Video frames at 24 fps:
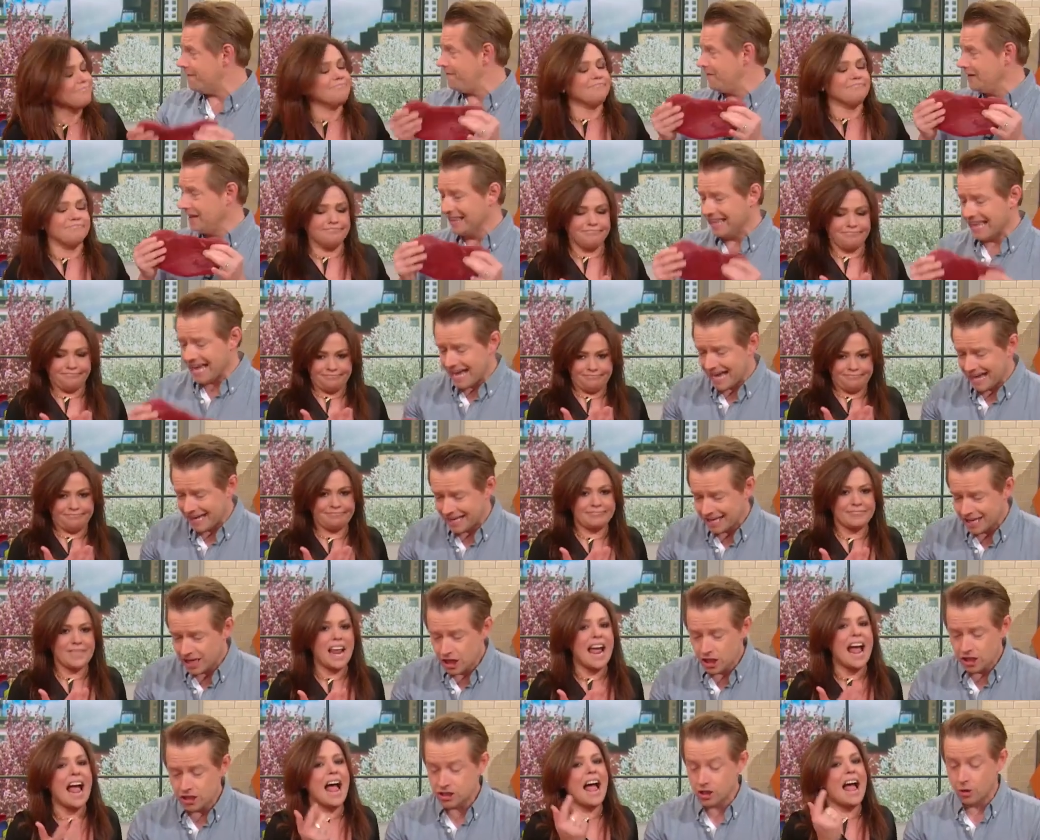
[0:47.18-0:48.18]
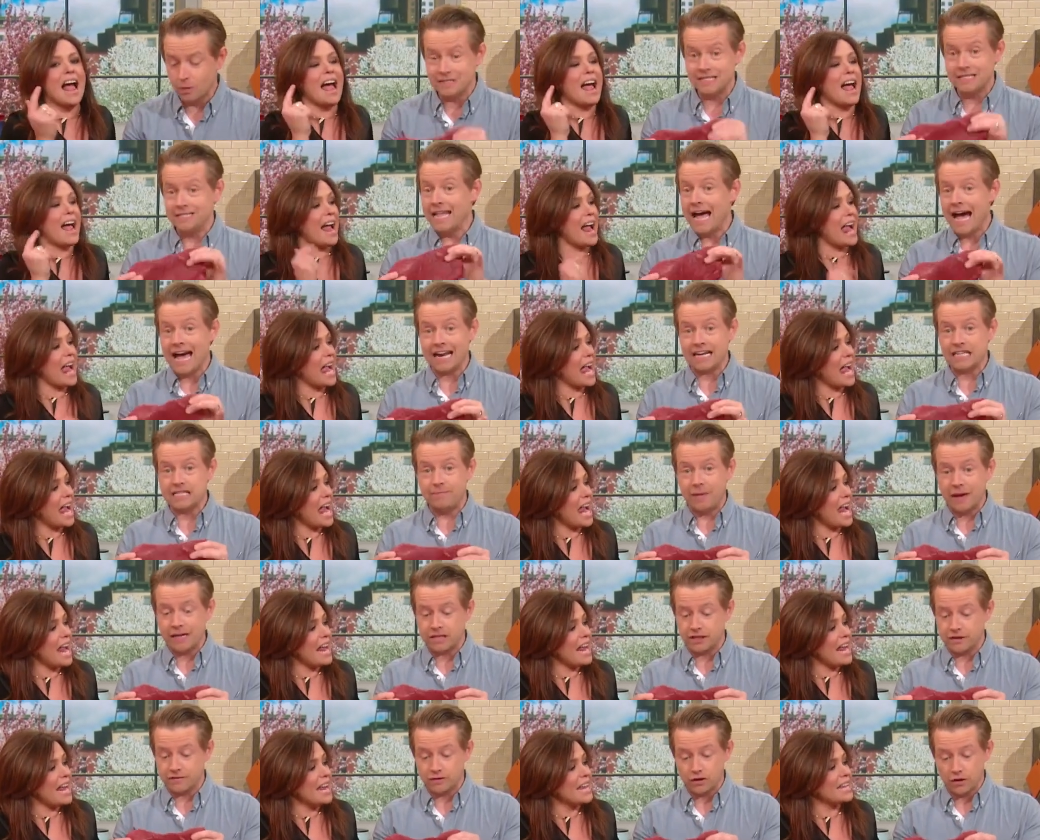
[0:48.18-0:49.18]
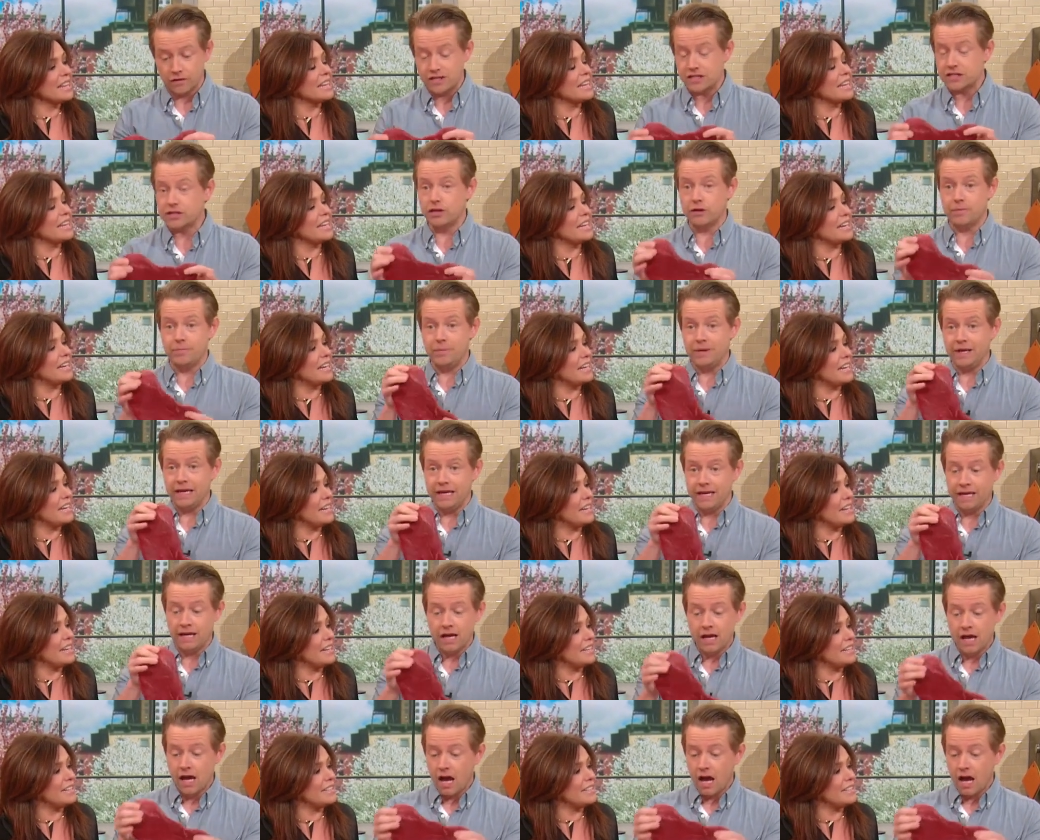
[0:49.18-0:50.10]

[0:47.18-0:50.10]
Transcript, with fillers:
Speaker 1: fillet, so it's not expensive. So this could be,